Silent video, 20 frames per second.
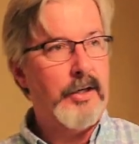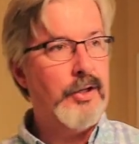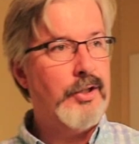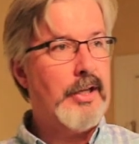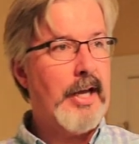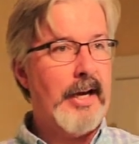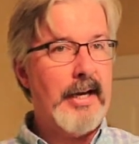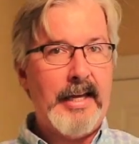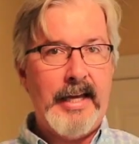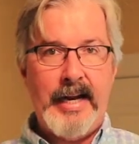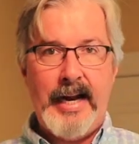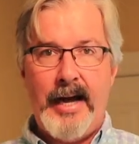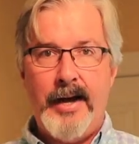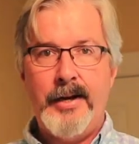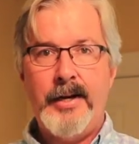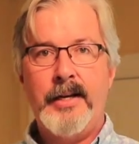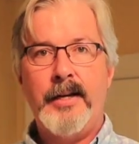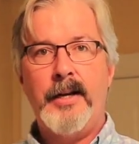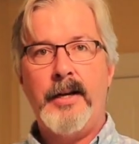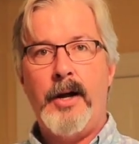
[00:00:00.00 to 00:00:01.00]
just got to get
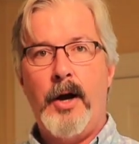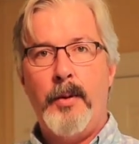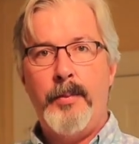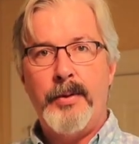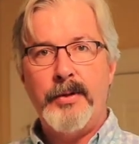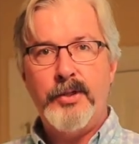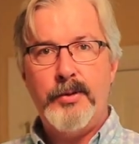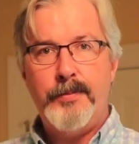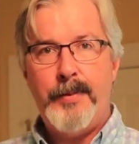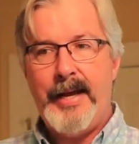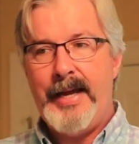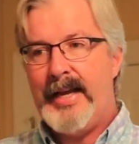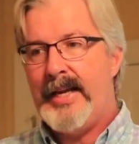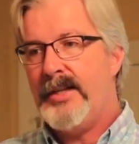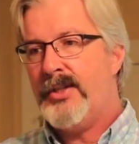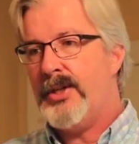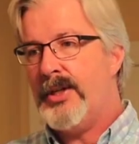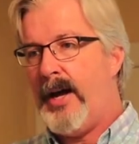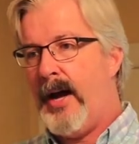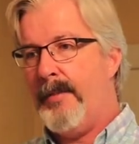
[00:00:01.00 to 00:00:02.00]
out in an open
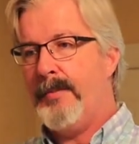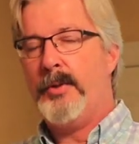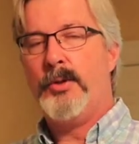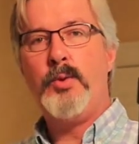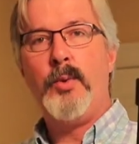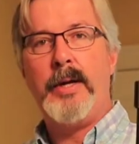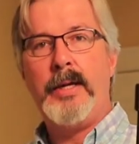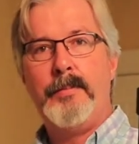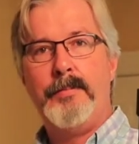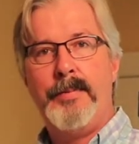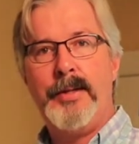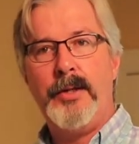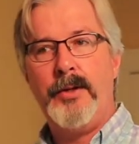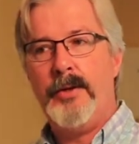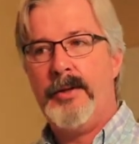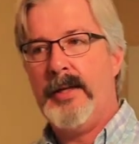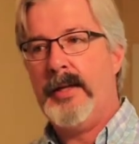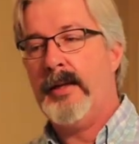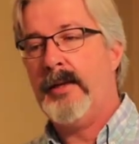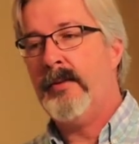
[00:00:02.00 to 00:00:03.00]
space, not between
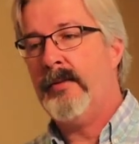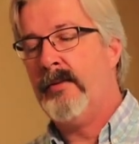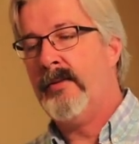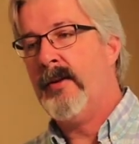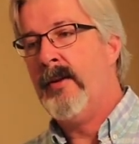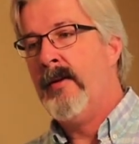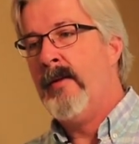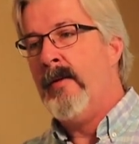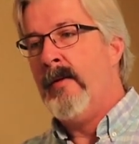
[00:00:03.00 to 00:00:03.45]
buildings.